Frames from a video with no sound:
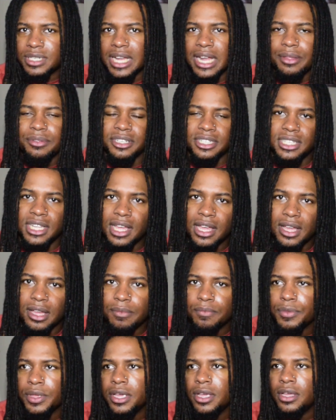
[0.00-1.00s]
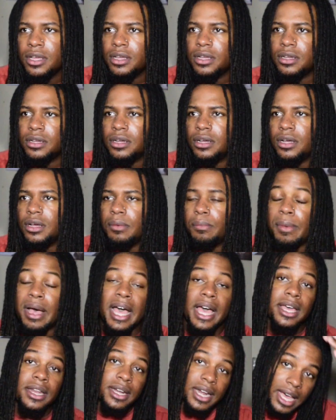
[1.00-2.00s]
time to time.
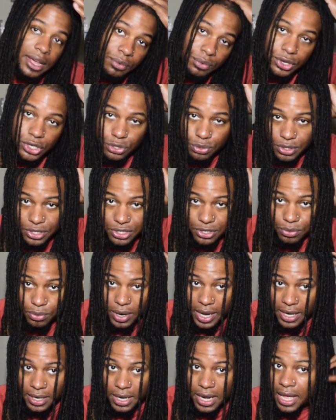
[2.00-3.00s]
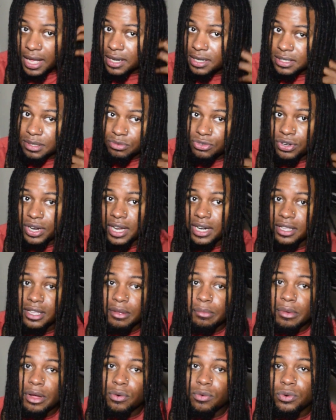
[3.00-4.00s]
Mine not retwisted right now because I'm trying to
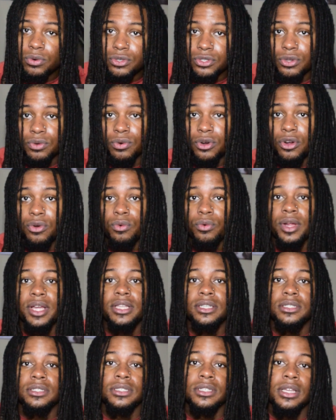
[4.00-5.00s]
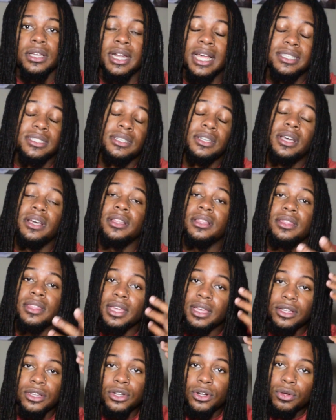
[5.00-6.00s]
give my roots a rest. That's another
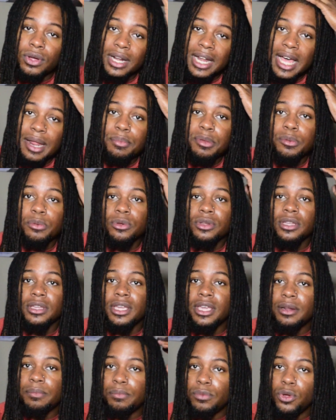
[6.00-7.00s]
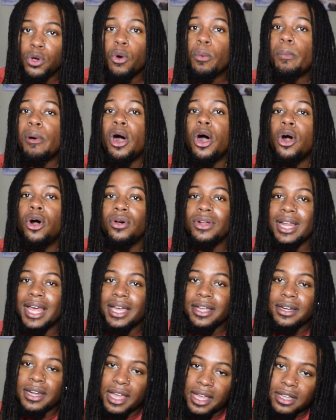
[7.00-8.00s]
thing, you know, a lot of people can go bald
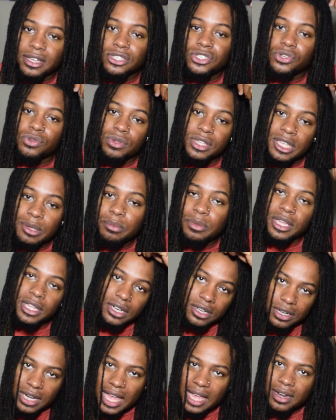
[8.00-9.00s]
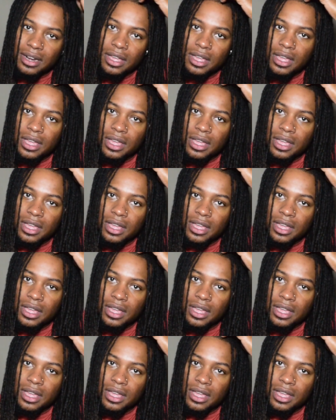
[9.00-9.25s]
like that because you keep getting that